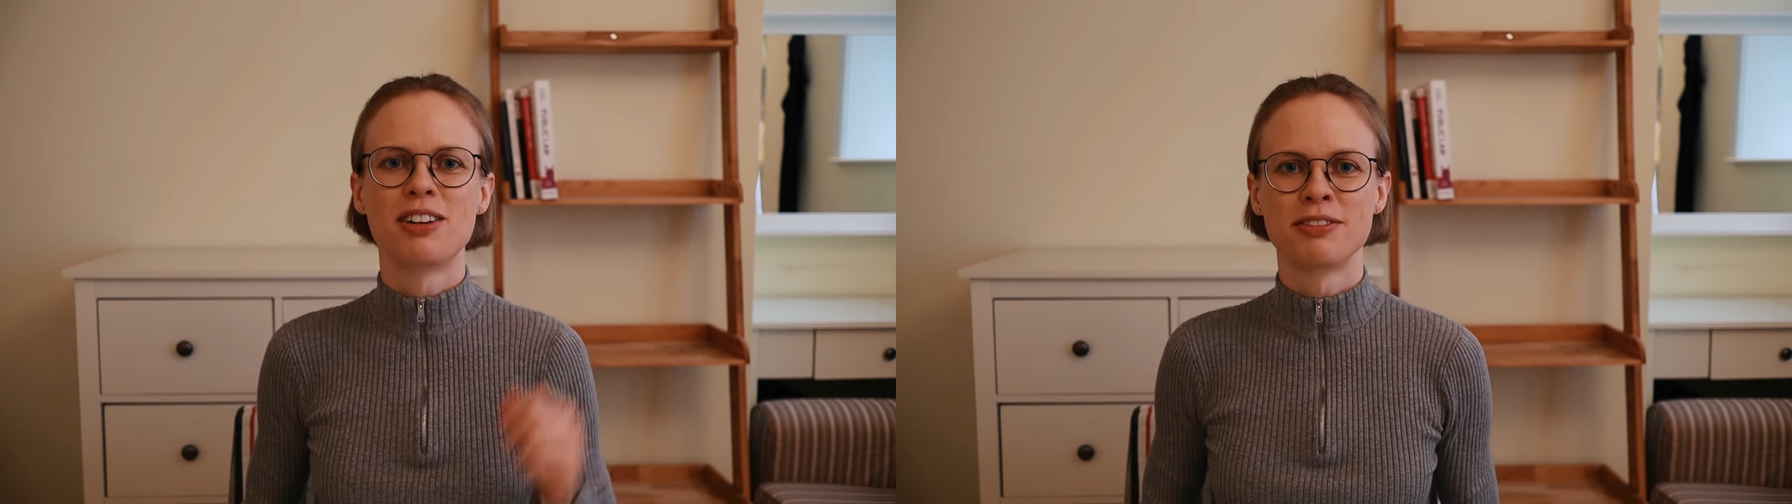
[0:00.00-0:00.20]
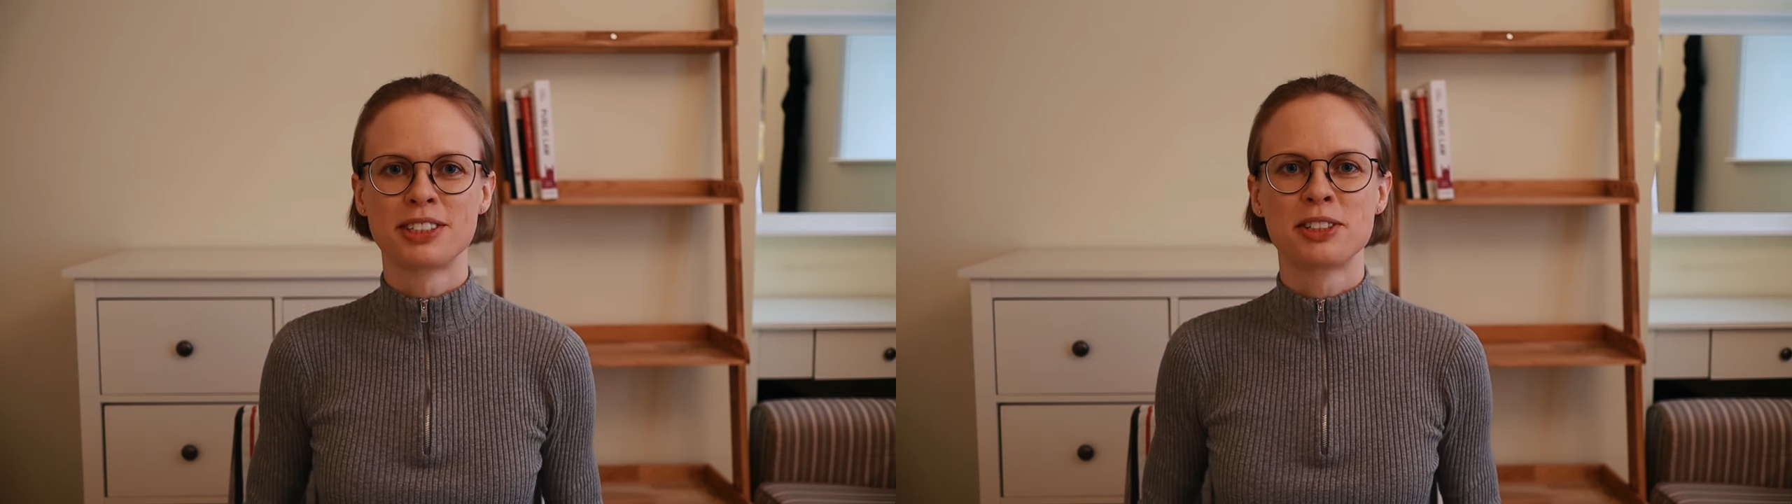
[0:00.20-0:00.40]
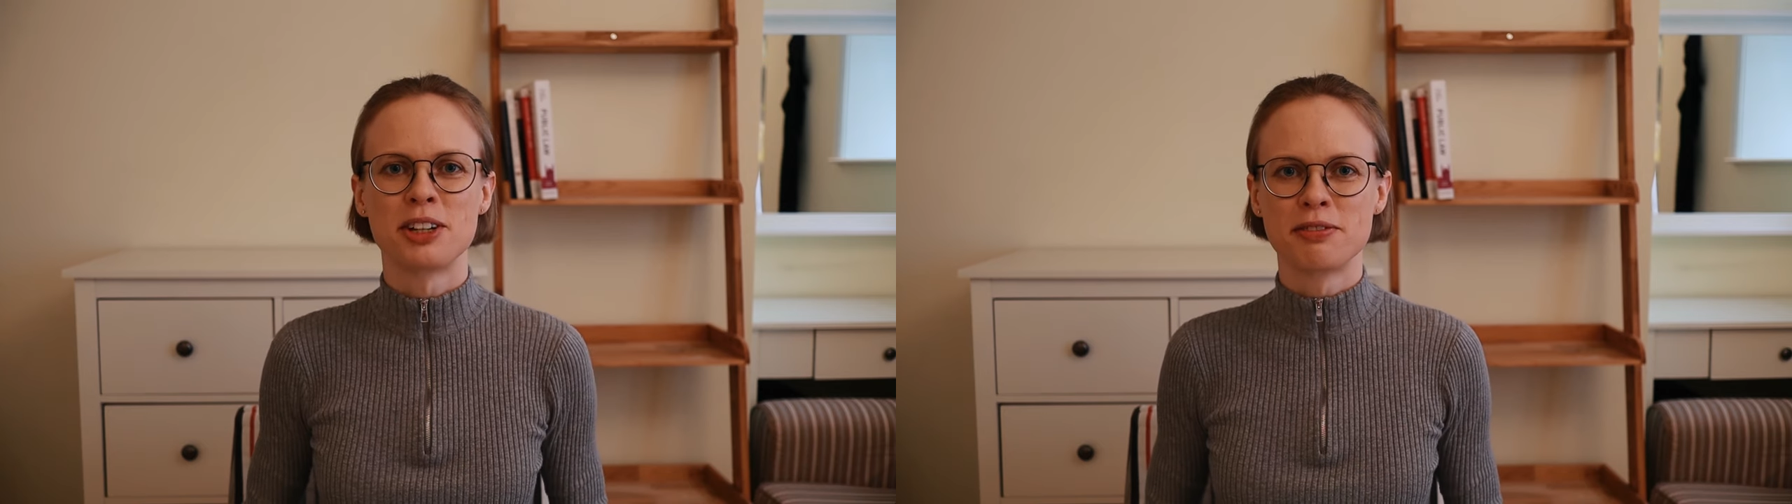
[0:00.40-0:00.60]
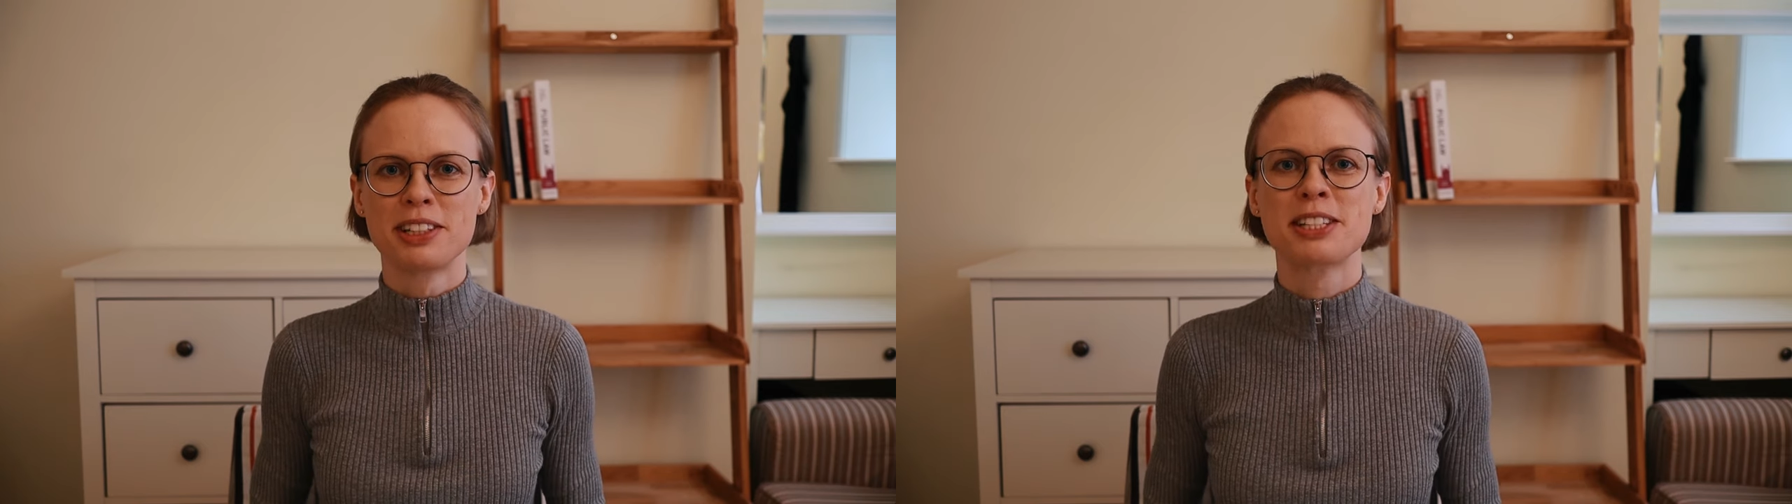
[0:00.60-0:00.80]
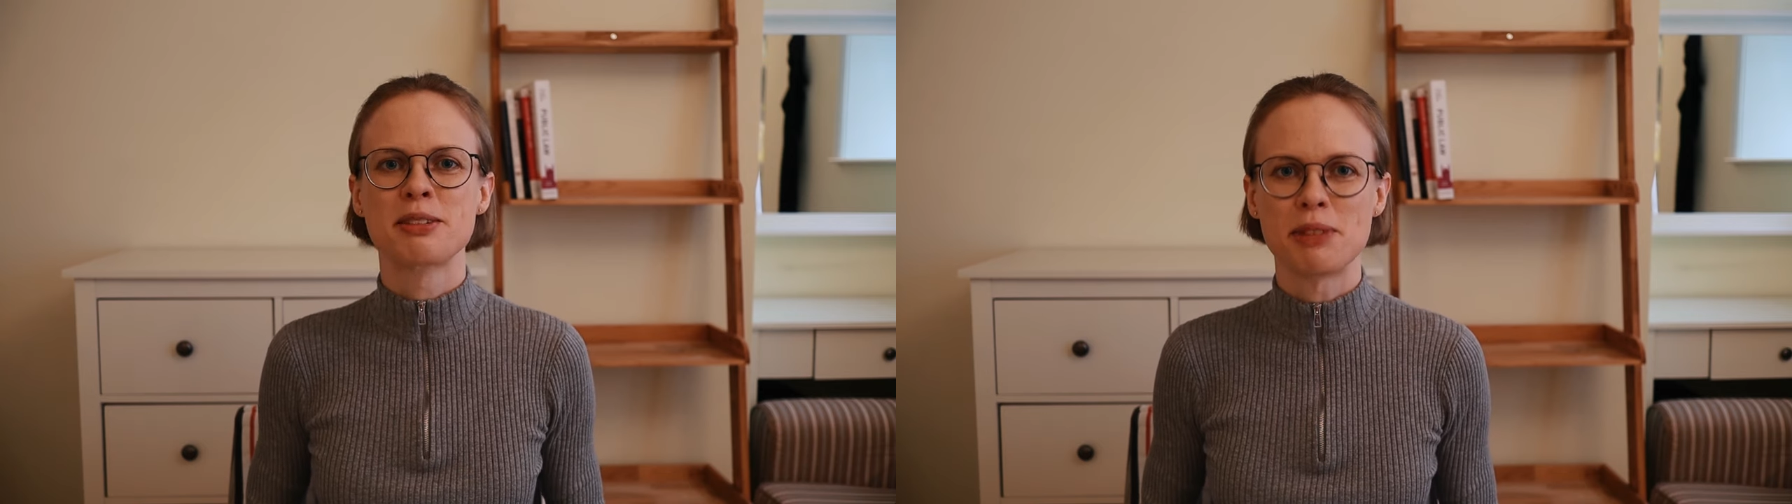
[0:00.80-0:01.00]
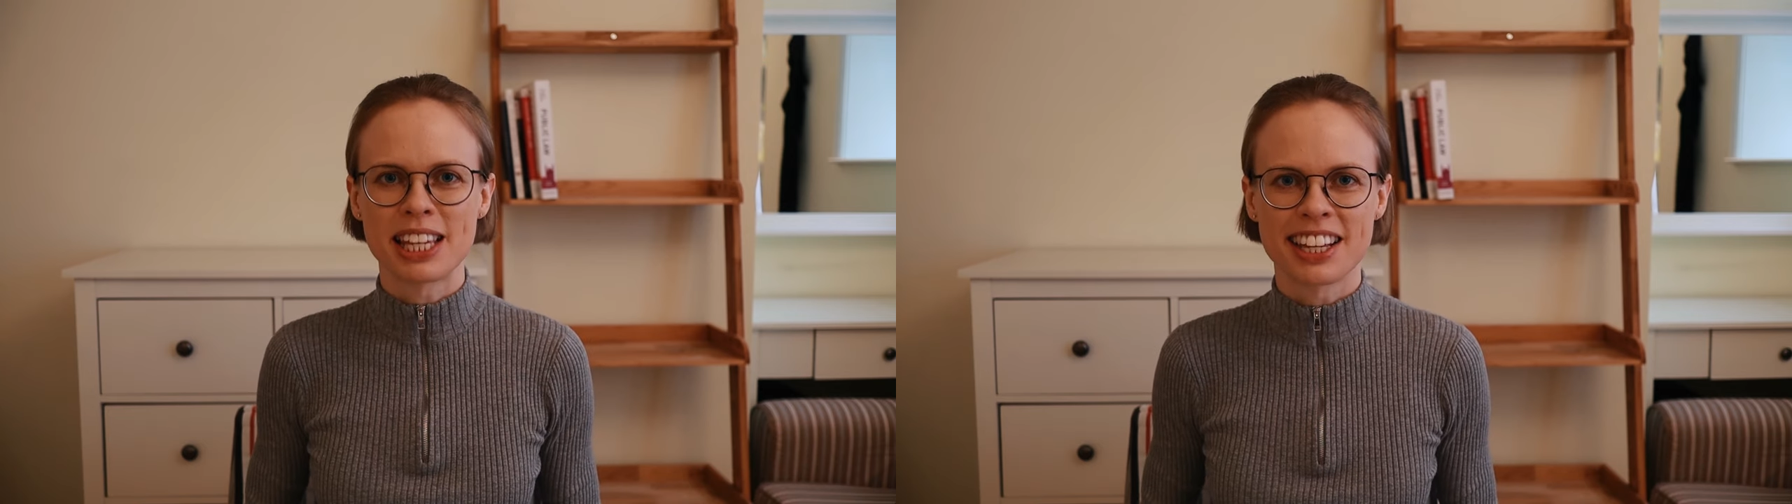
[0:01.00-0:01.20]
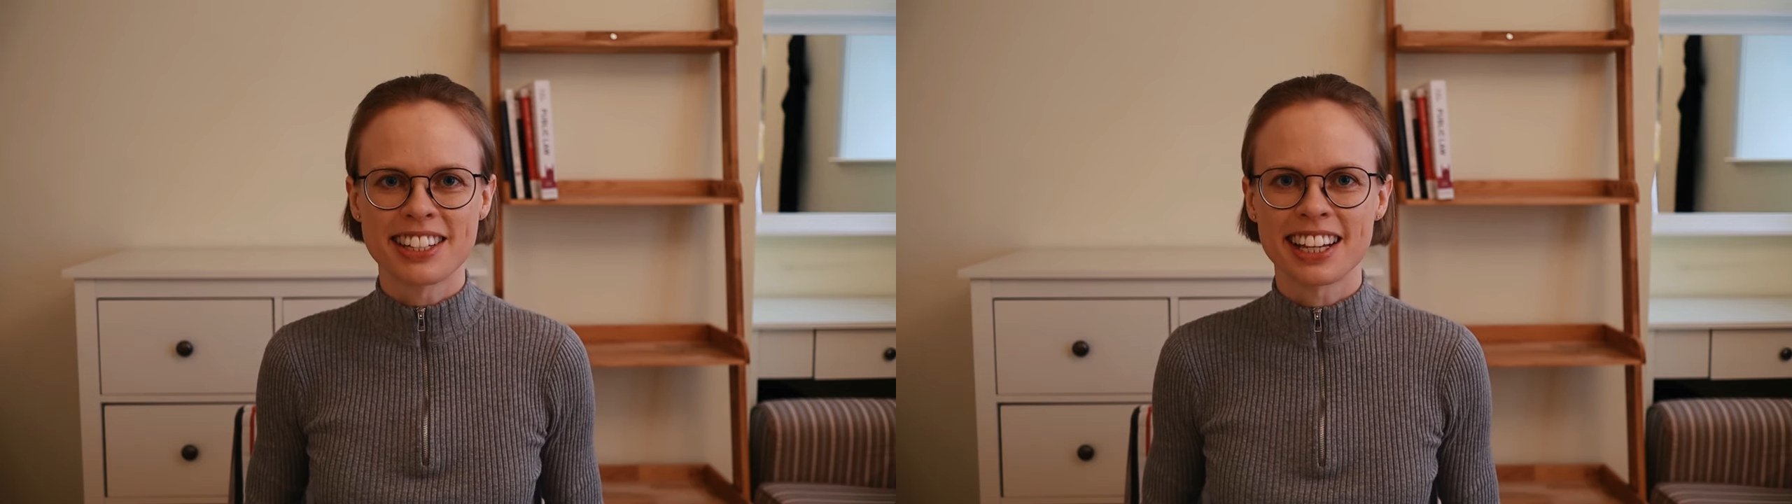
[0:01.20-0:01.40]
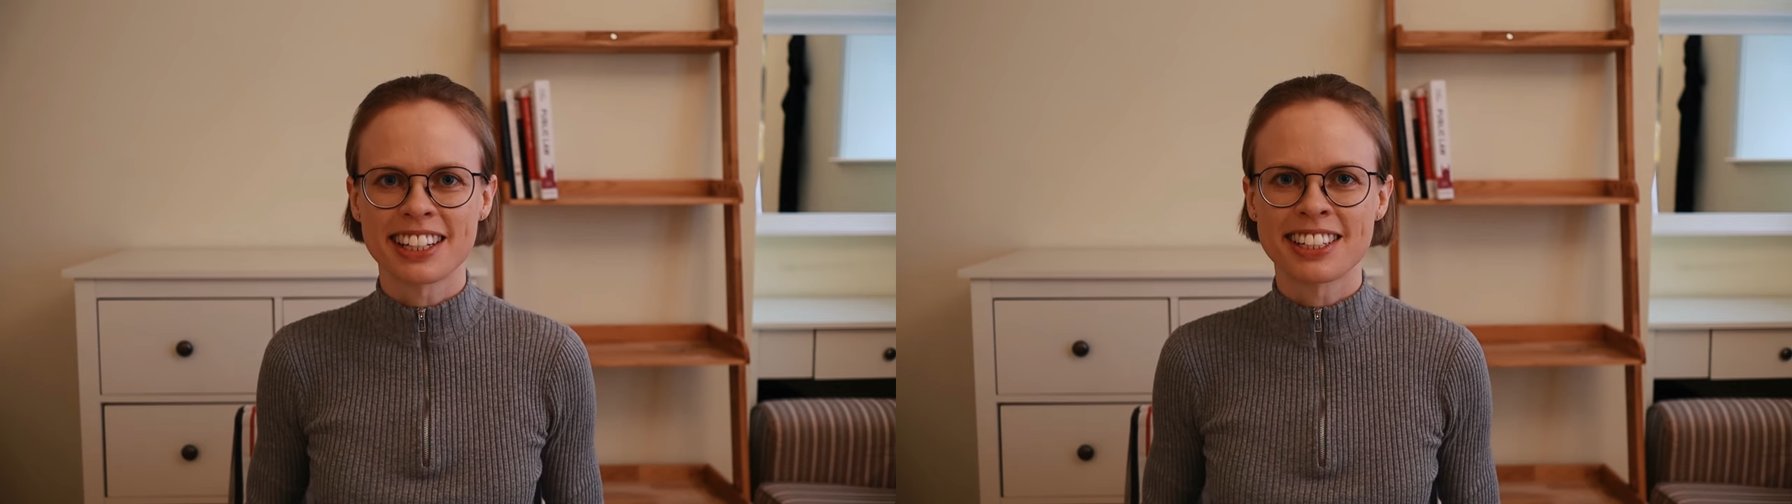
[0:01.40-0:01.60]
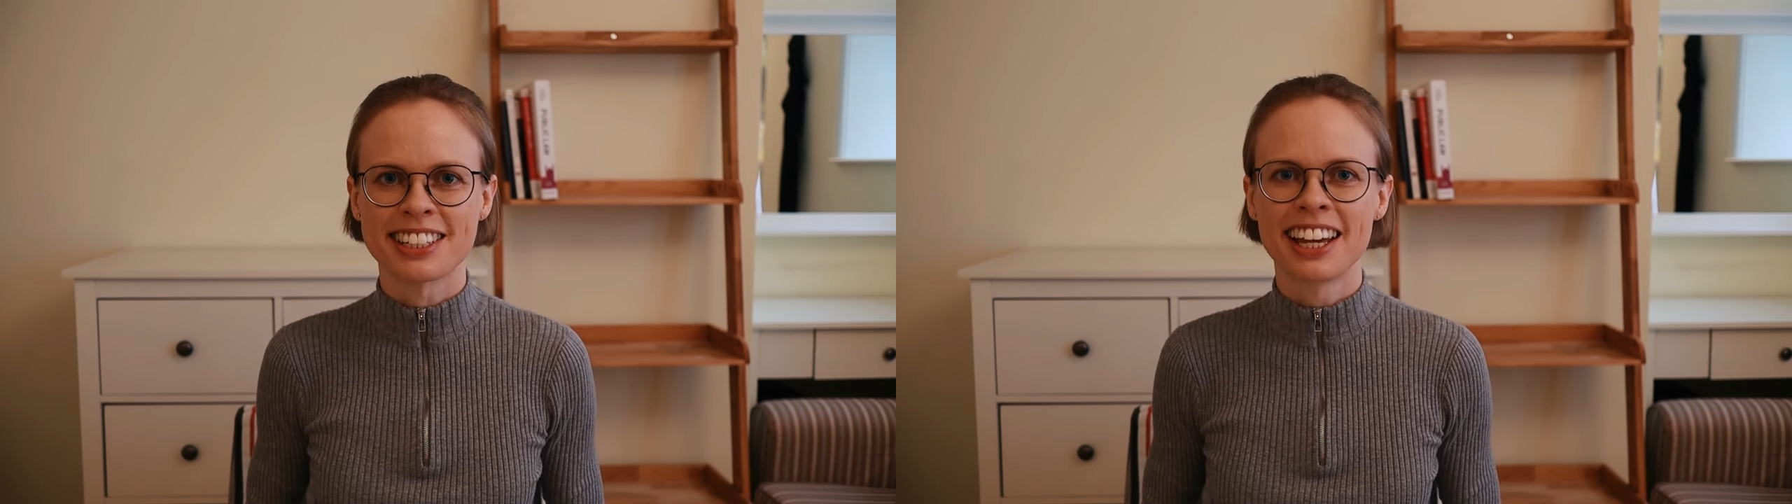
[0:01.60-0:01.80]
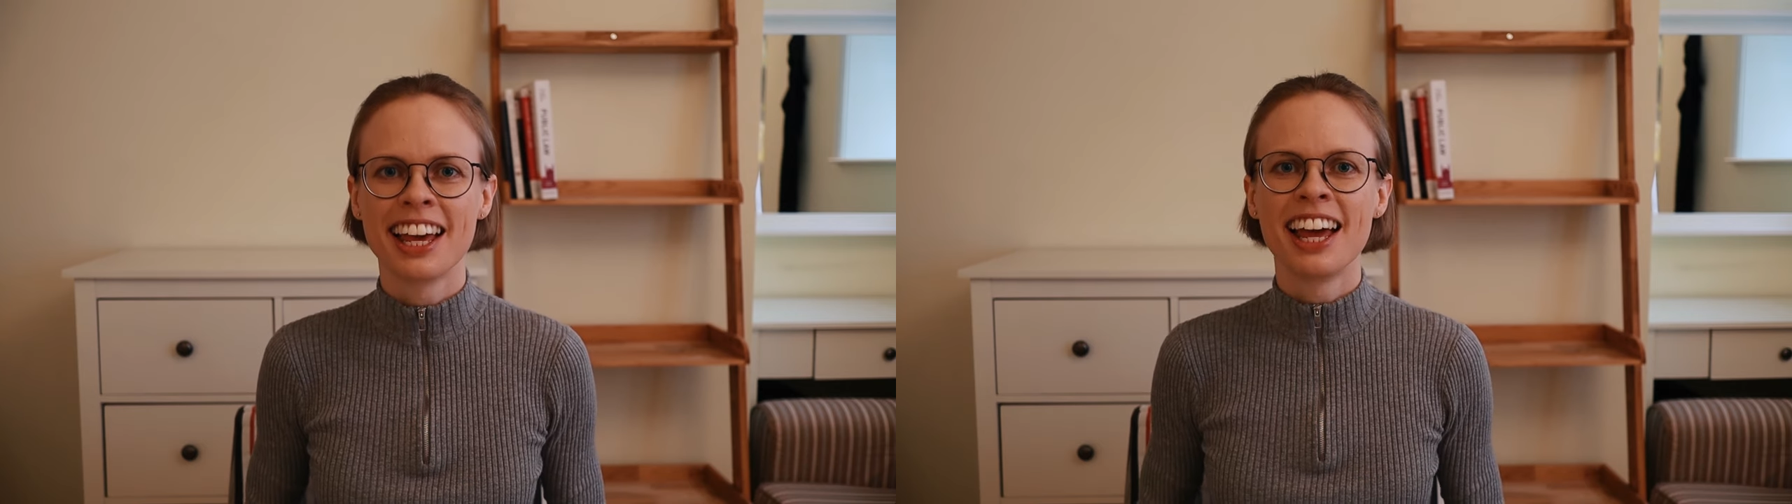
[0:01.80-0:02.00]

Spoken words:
of the TOEFL speaking section.